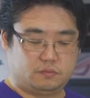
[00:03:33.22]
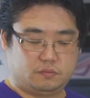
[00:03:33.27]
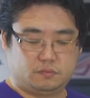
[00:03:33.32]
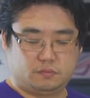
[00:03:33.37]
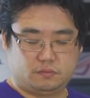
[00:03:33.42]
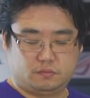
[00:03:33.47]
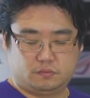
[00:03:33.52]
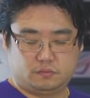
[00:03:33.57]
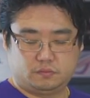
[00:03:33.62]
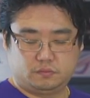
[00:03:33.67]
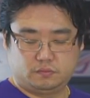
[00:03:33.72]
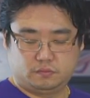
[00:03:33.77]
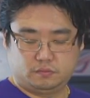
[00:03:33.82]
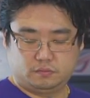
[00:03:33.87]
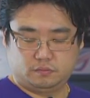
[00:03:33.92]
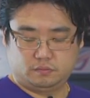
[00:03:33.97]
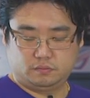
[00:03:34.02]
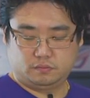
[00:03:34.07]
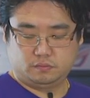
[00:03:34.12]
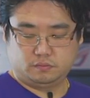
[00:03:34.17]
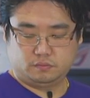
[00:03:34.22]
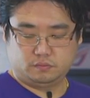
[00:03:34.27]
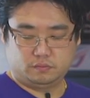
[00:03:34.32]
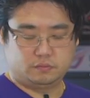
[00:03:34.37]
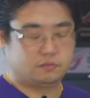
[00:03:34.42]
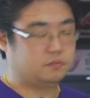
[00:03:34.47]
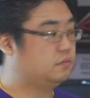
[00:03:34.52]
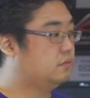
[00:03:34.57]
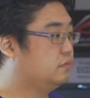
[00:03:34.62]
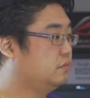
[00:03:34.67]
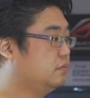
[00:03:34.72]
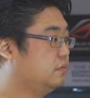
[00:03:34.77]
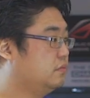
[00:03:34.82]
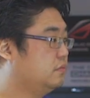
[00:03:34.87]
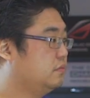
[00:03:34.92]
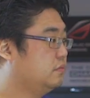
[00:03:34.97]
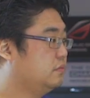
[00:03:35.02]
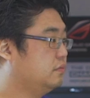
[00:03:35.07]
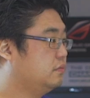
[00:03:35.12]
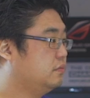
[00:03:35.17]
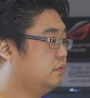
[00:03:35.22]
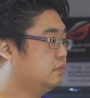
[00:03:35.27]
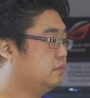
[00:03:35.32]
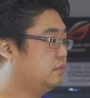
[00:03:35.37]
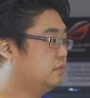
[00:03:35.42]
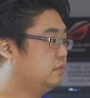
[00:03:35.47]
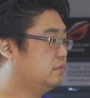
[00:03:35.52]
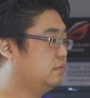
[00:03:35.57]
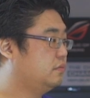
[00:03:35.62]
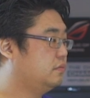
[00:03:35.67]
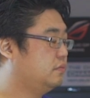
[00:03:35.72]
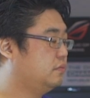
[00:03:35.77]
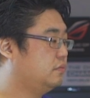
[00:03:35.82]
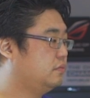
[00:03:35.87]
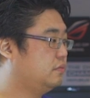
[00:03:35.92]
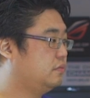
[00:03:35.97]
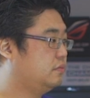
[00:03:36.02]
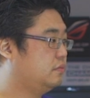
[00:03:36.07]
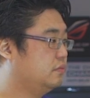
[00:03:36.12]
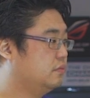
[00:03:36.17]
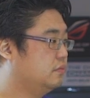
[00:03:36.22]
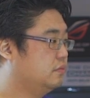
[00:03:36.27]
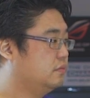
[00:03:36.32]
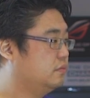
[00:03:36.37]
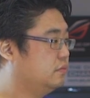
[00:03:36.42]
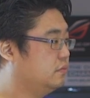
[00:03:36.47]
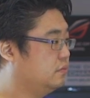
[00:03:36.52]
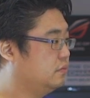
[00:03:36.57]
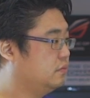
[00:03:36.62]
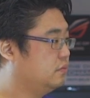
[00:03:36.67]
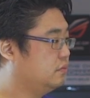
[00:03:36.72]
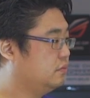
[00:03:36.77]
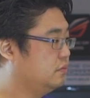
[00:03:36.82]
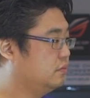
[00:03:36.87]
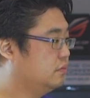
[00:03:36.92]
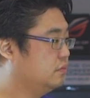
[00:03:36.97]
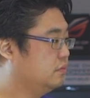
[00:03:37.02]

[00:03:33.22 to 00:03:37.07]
[no speech]